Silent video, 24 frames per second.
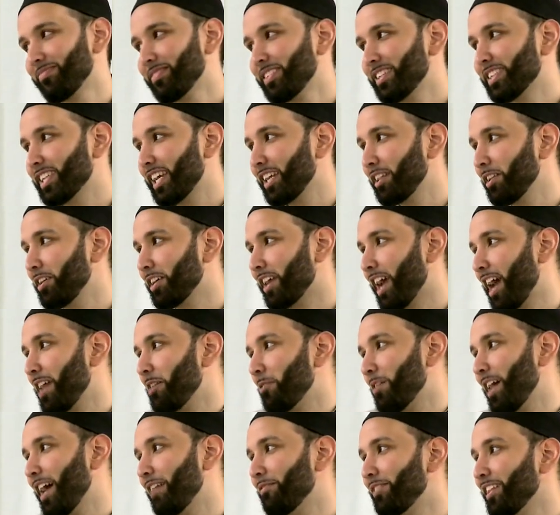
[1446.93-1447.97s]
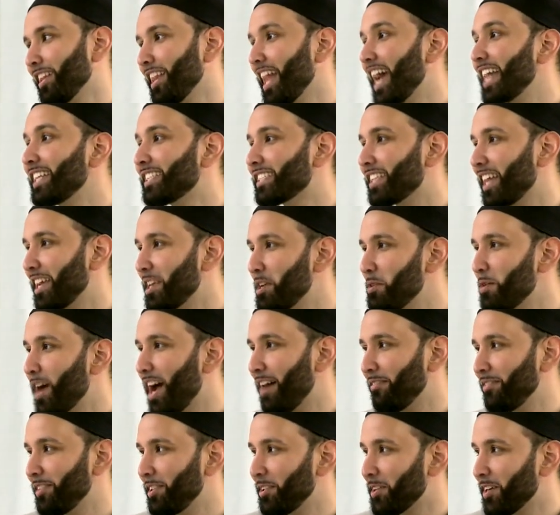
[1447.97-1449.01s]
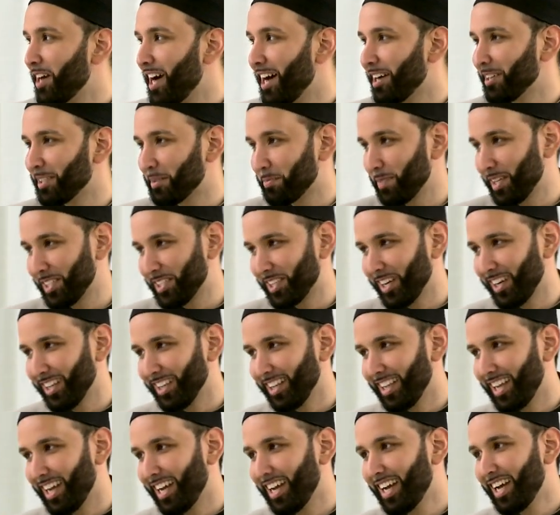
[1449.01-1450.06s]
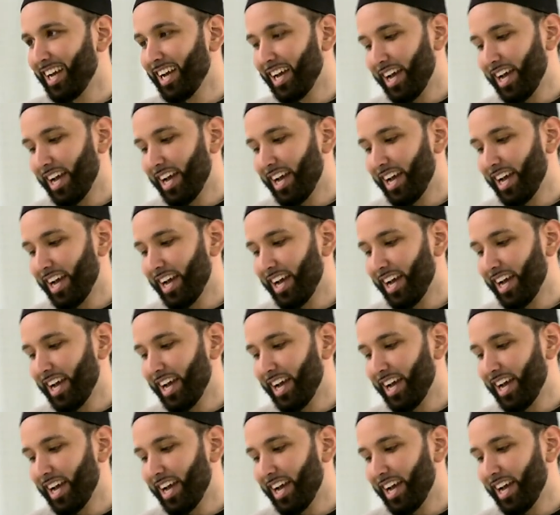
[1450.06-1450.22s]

He's like, Look, I don't have the lights that you have in your house, mashallah.